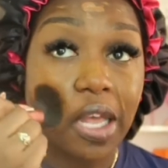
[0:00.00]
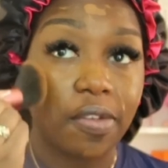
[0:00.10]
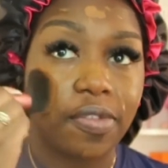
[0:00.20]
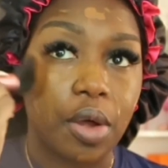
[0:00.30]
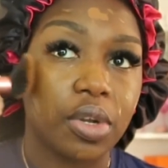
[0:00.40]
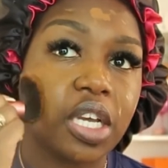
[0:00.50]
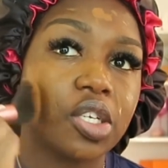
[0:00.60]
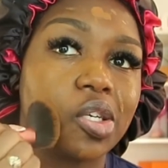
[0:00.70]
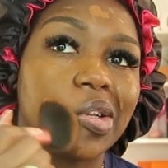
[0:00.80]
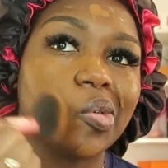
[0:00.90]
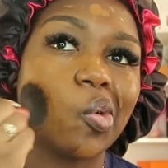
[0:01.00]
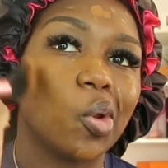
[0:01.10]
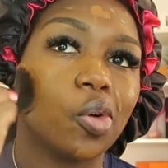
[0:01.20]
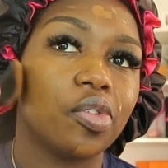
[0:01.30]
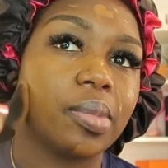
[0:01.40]
that foundation
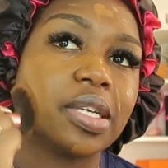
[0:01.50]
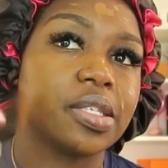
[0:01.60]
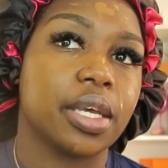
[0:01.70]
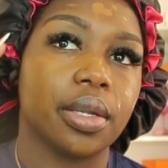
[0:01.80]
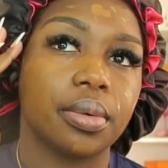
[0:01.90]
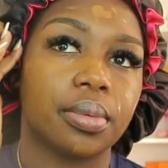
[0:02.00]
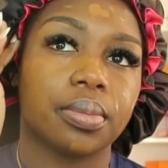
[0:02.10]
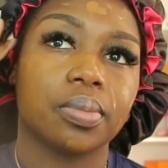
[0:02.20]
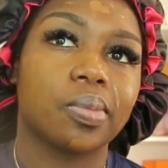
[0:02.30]
all over my skin.